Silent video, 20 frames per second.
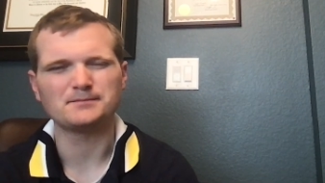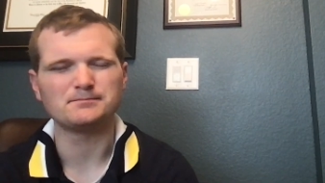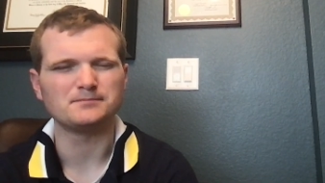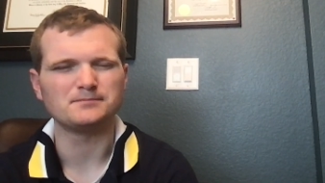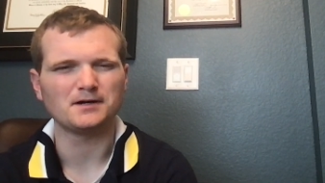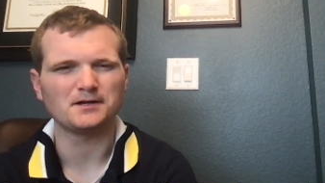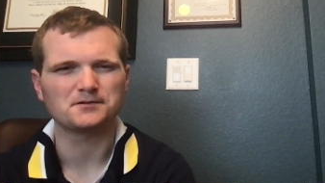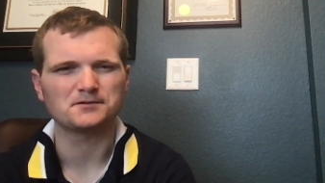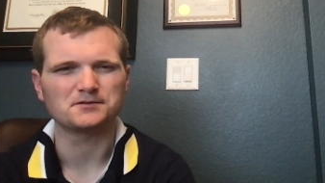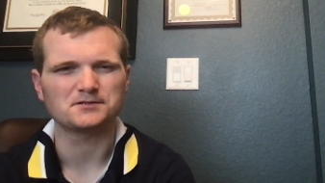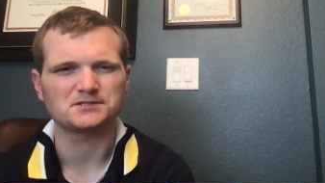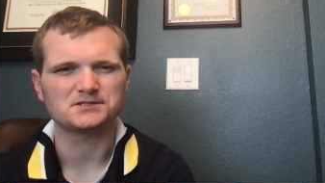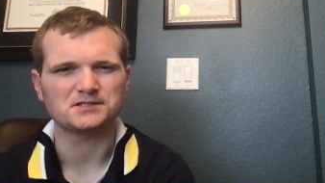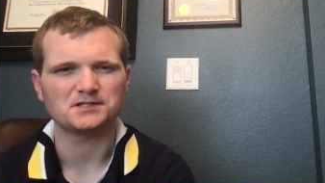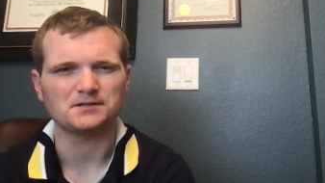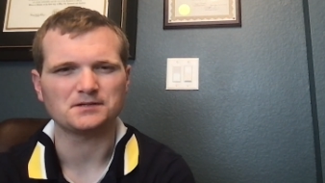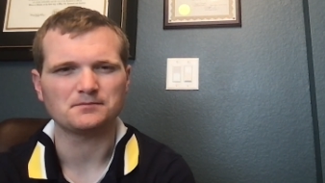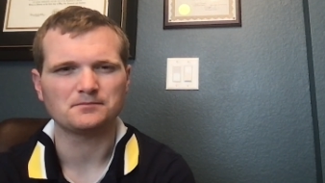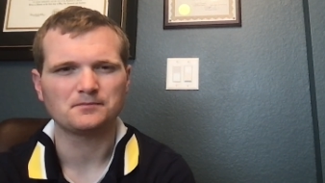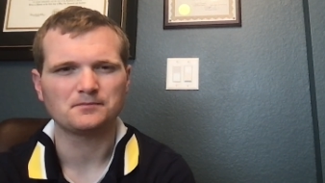the
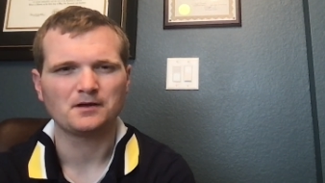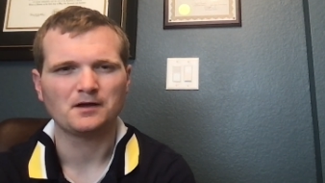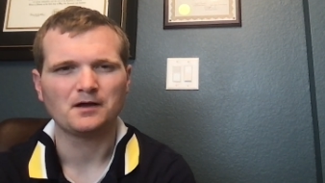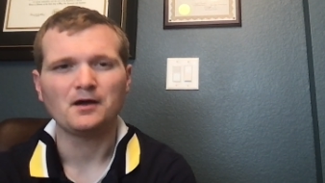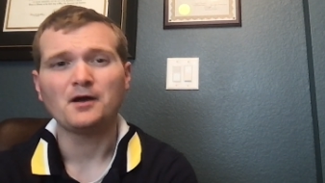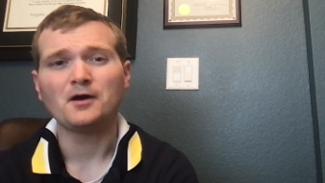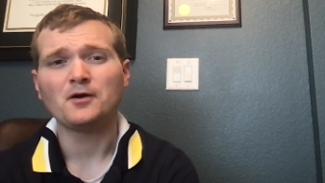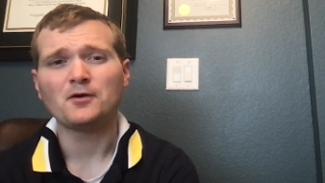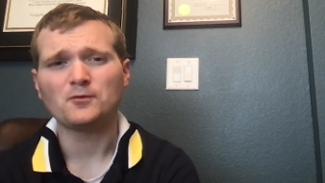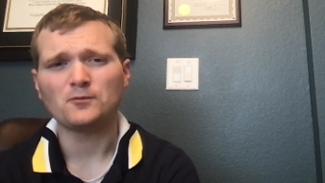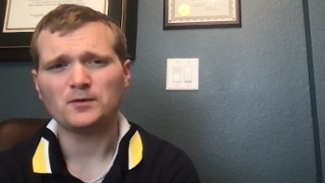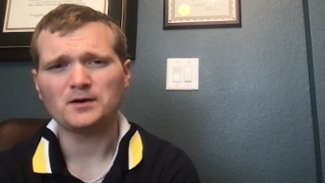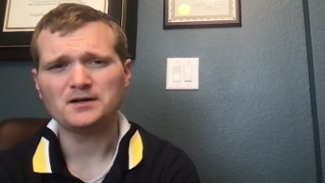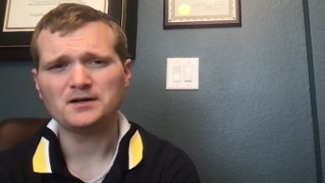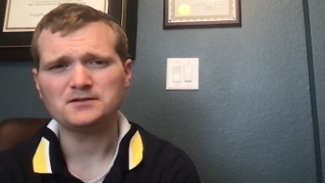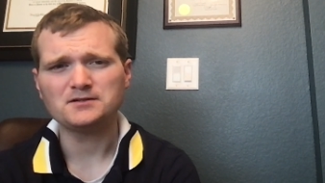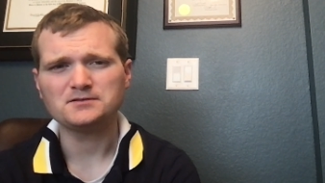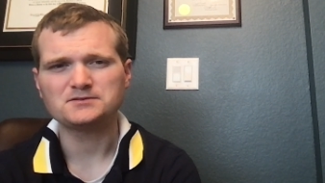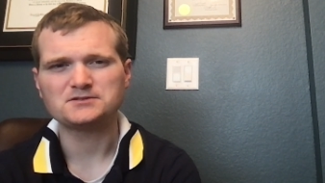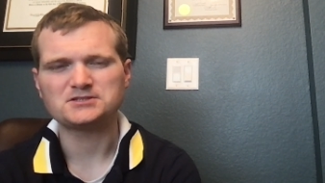mothership.
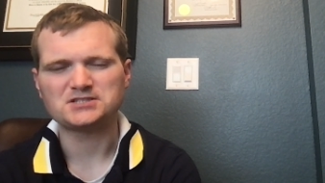Well,